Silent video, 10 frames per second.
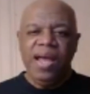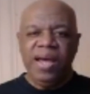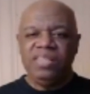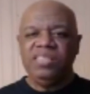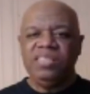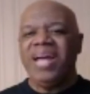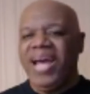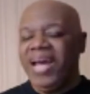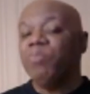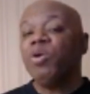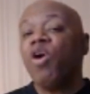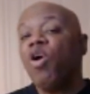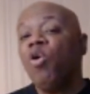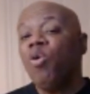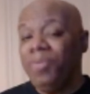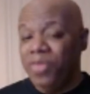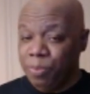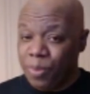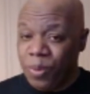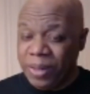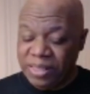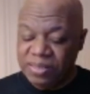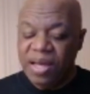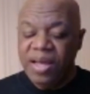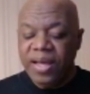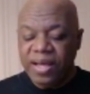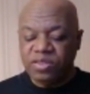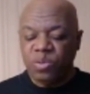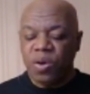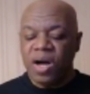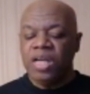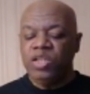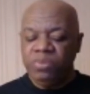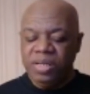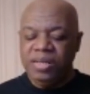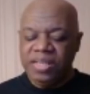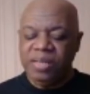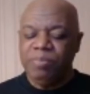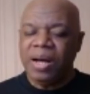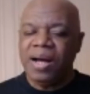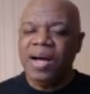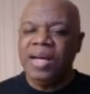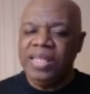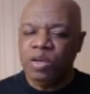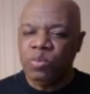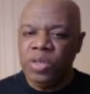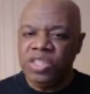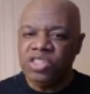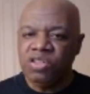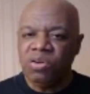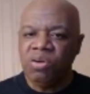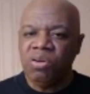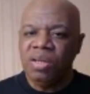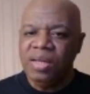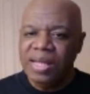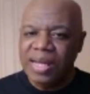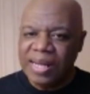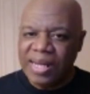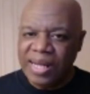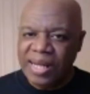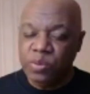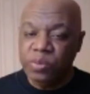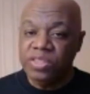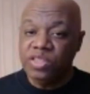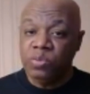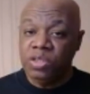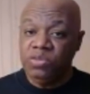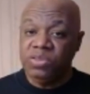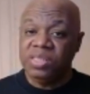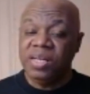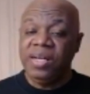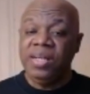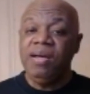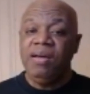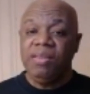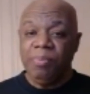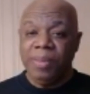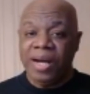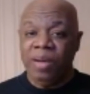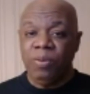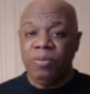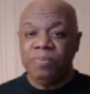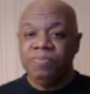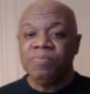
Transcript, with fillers: And it's going to hammer home the point as to why you need to get behind the original language when you study the Bible,